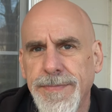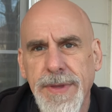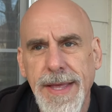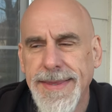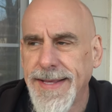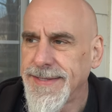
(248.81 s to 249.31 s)

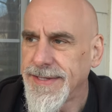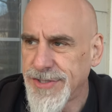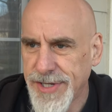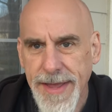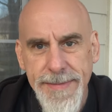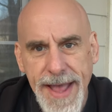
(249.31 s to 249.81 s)
I think it's a
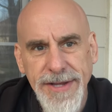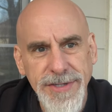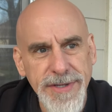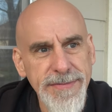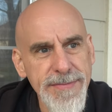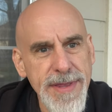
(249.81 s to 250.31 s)
jam
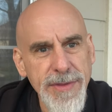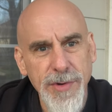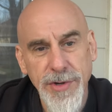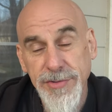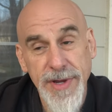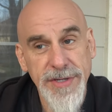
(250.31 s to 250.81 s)
actually, maybe the
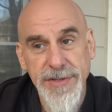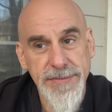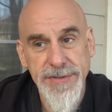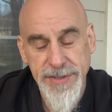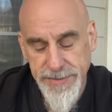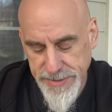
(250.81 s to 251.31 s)
horseradish.
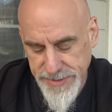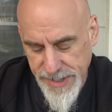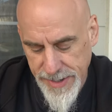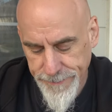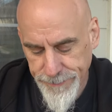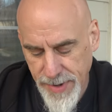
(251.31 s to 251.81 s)
It's just insane.